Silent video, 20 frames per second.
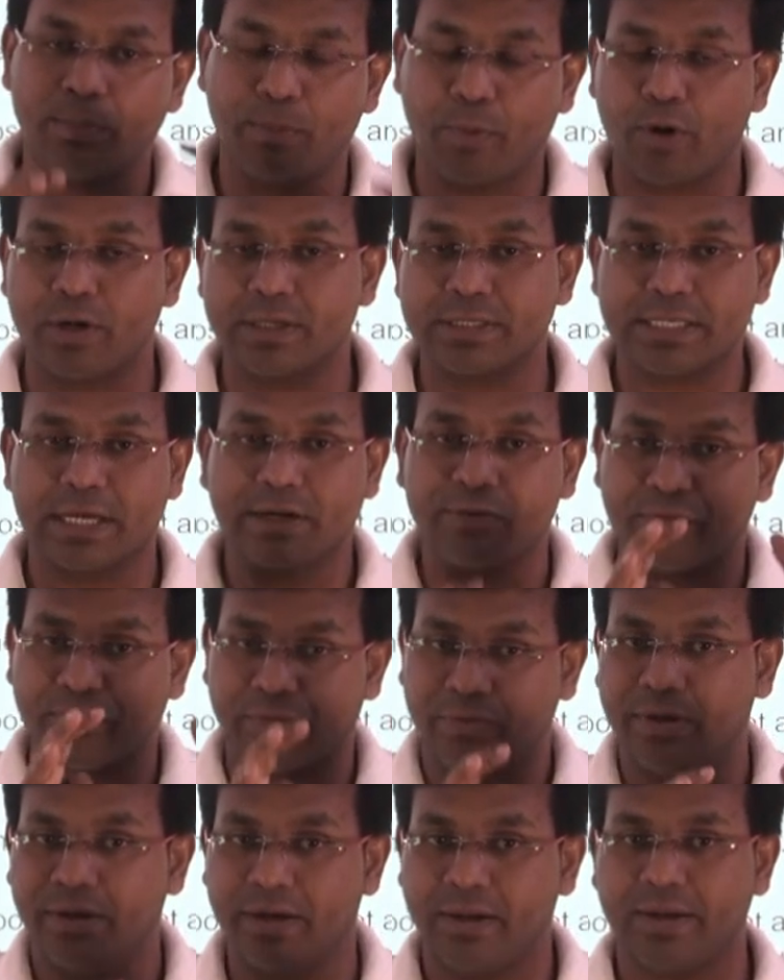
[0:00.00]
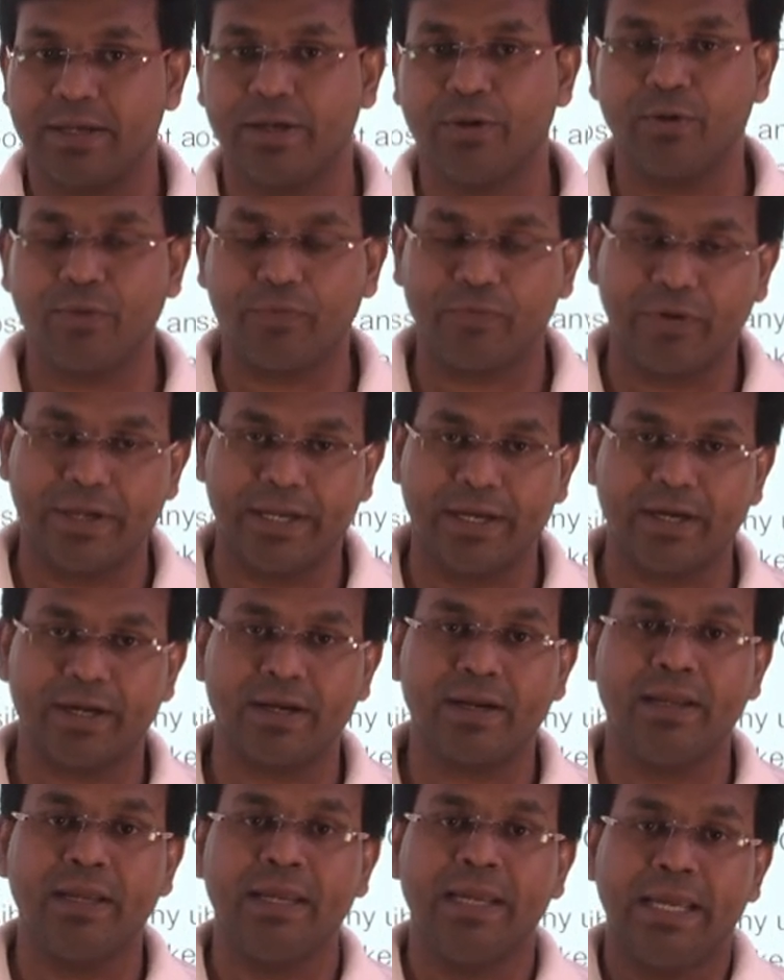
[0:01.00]
bonds are you know,
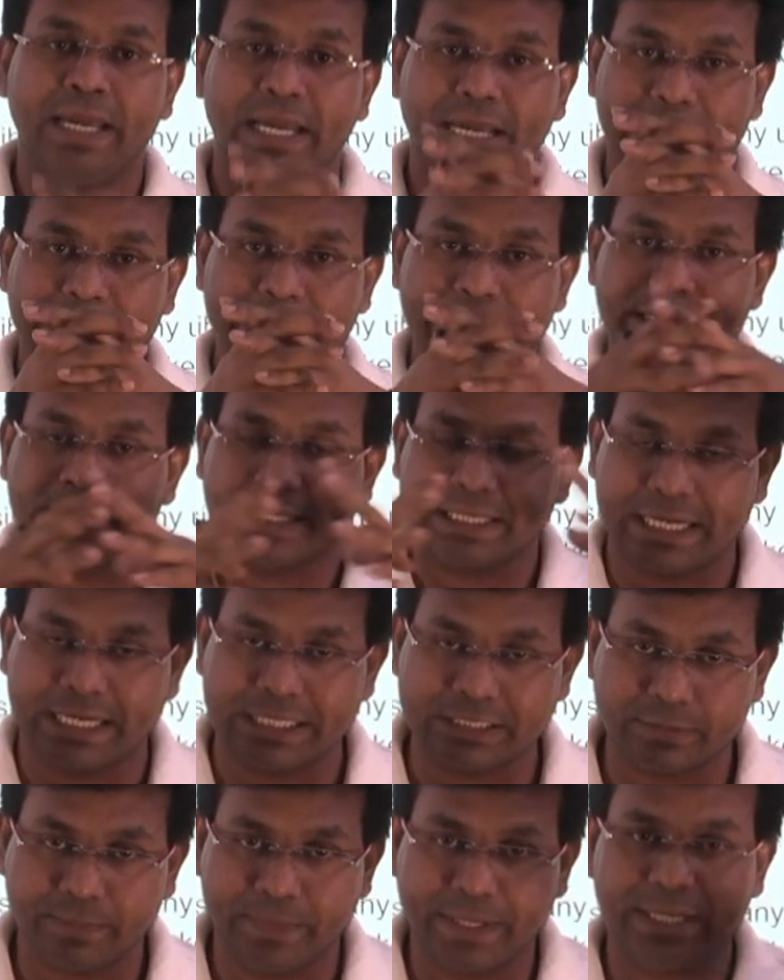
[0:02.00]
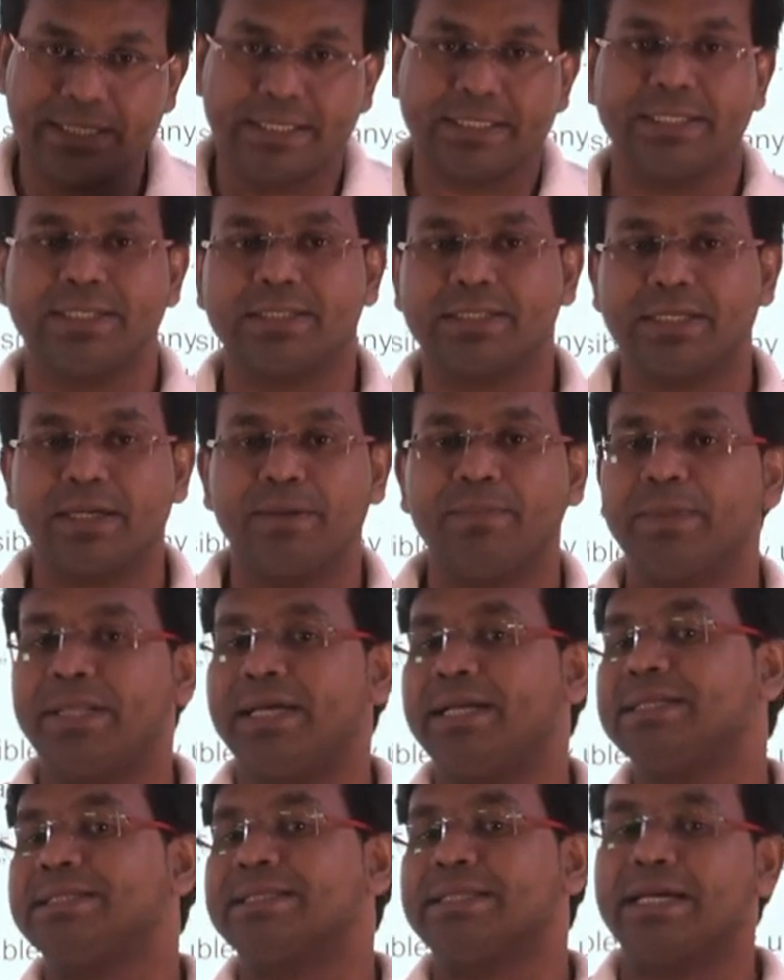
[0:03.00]
fair, it is a transparent system,
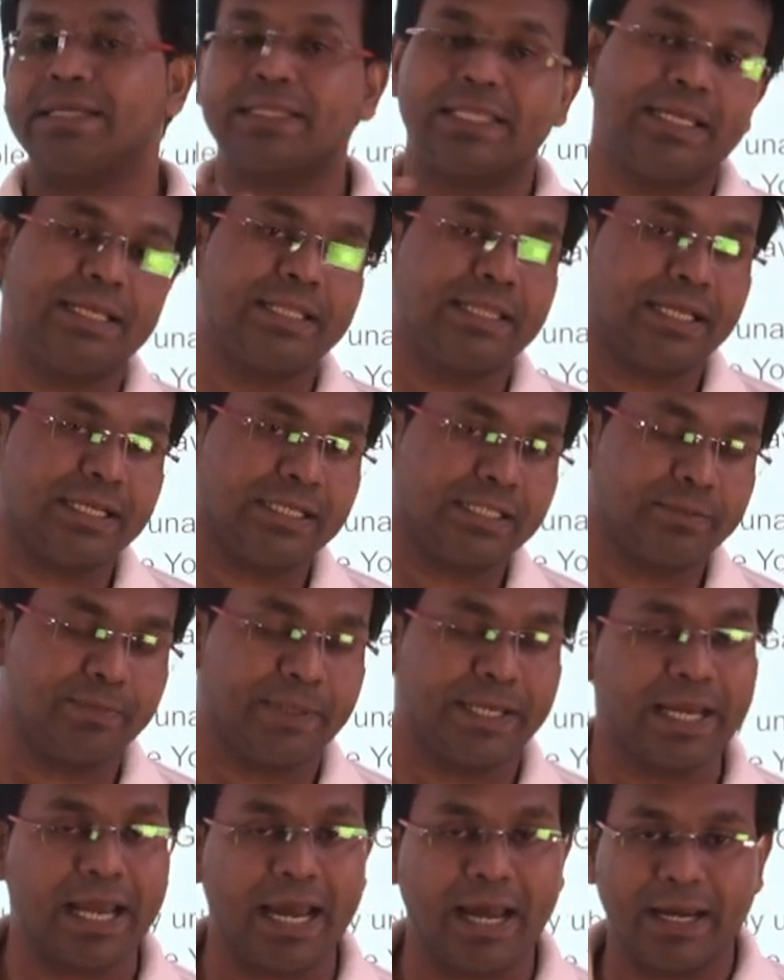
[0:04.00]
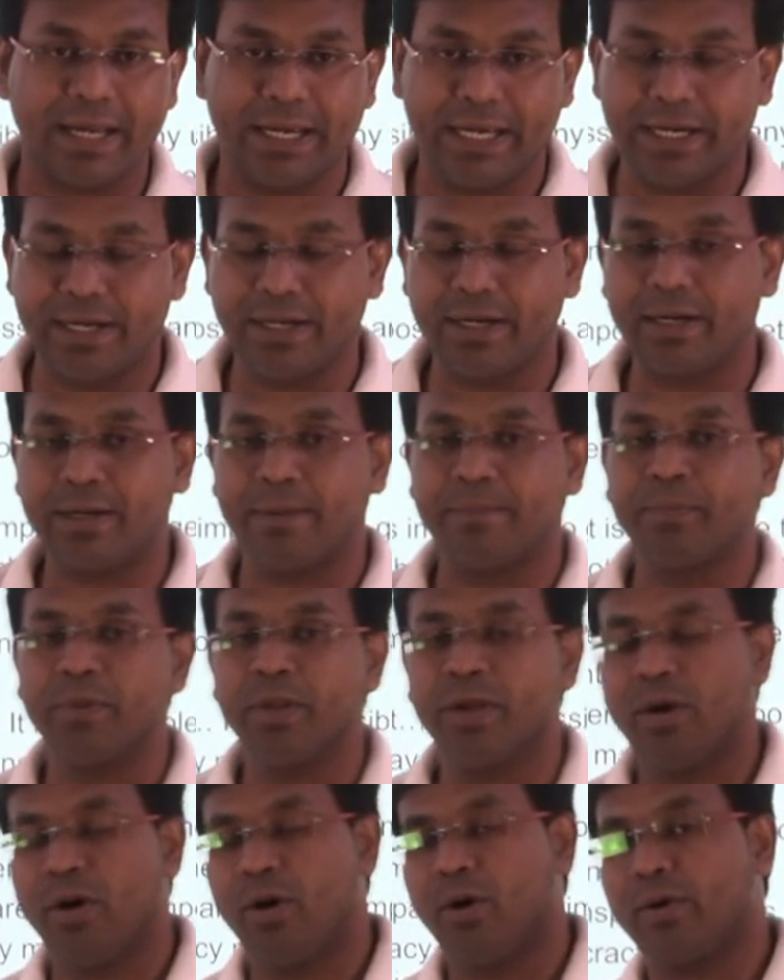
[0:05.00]
there is nothing that is being hidden.
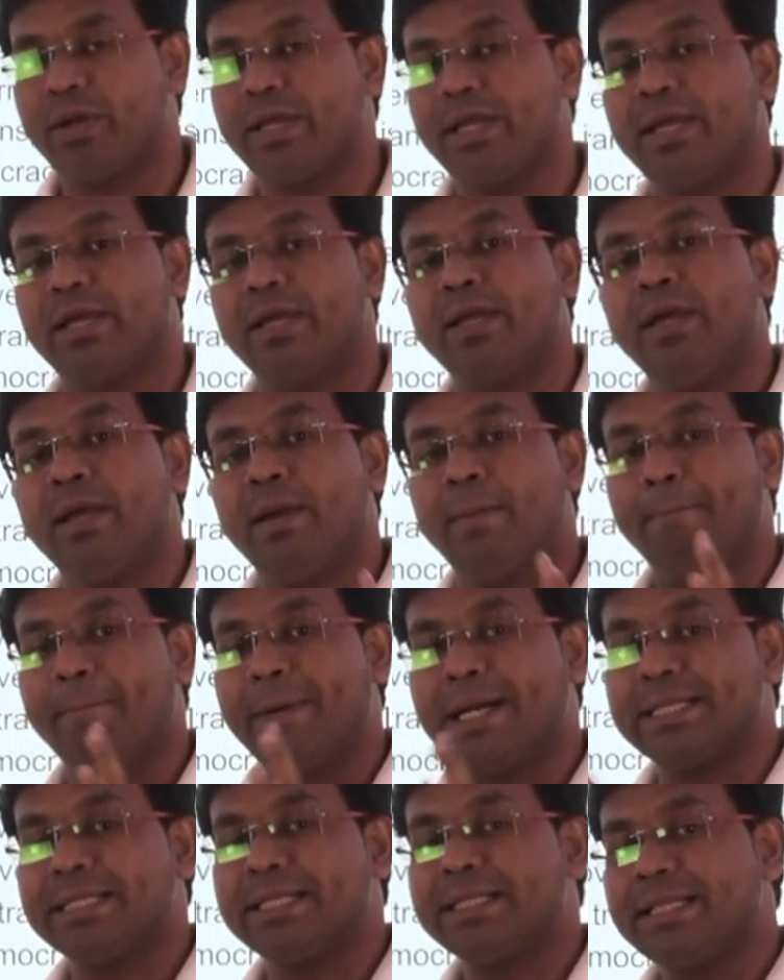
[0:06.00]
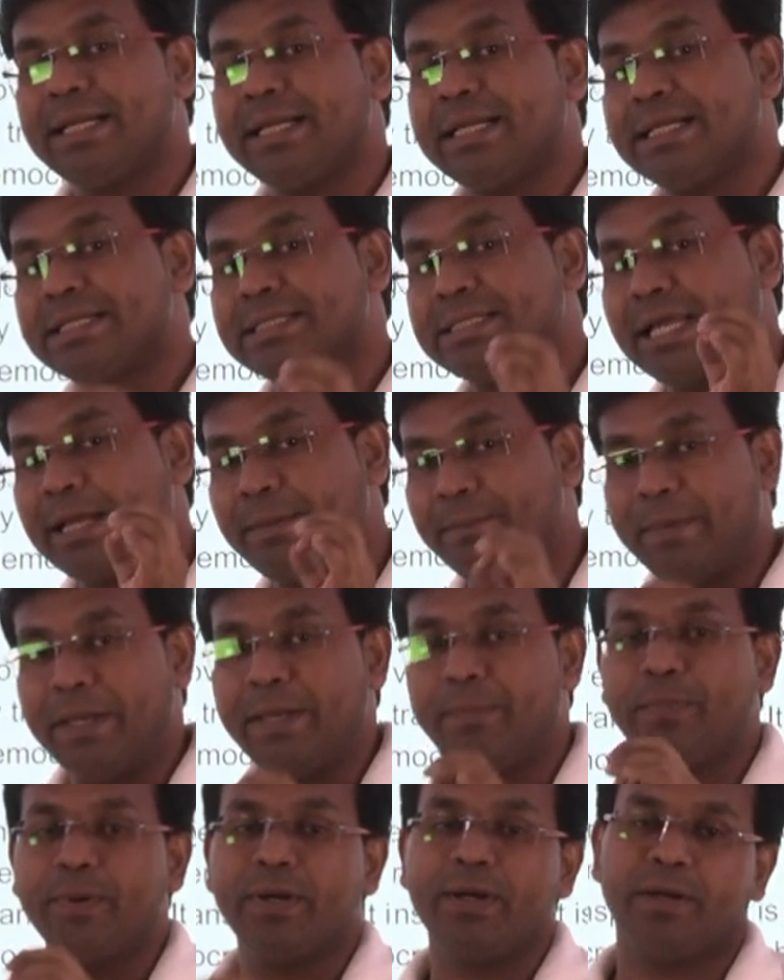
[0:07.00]
Okay, but the thing is, like,
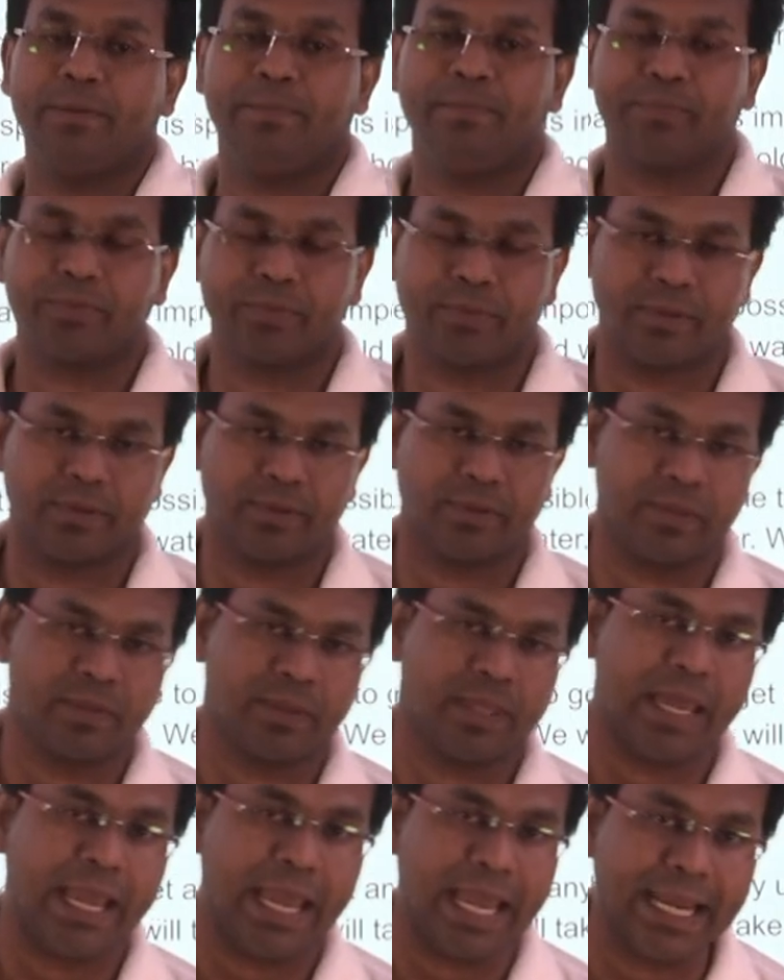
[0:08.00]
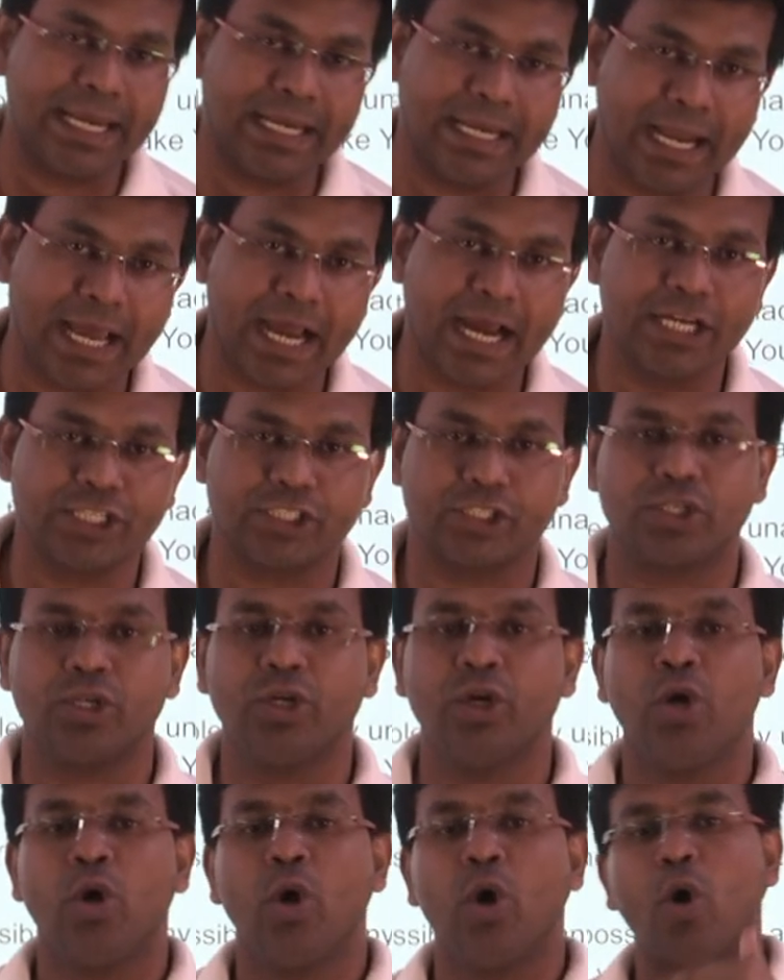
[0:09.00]
people at large,
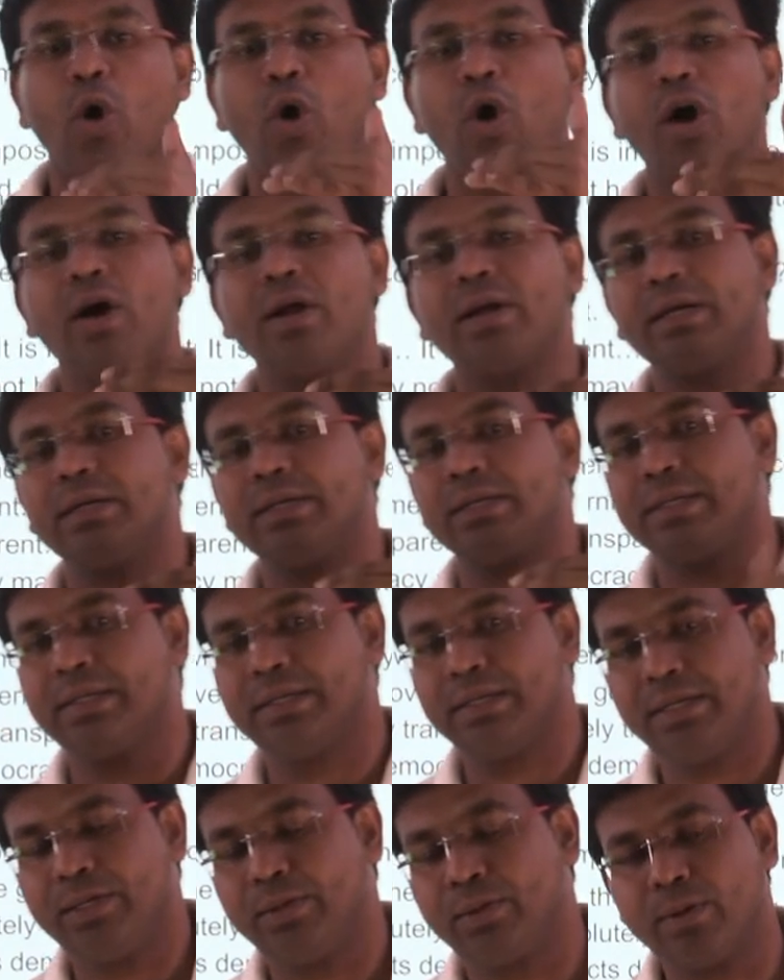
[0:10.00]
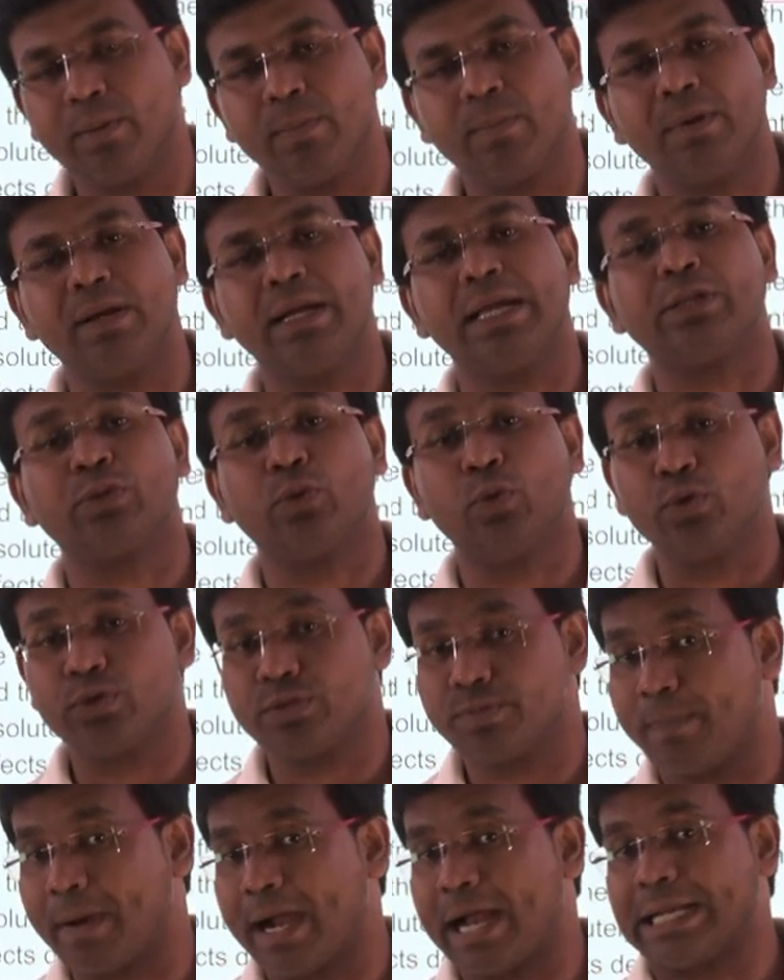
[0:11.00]
or you know, like,
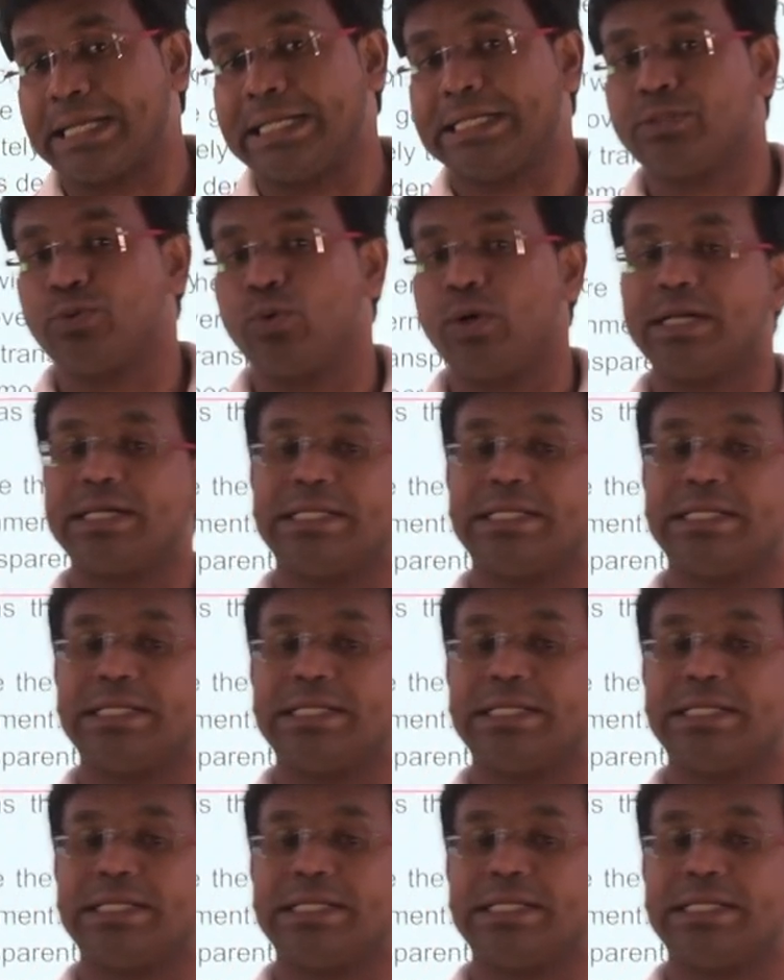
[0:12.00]
those parties who are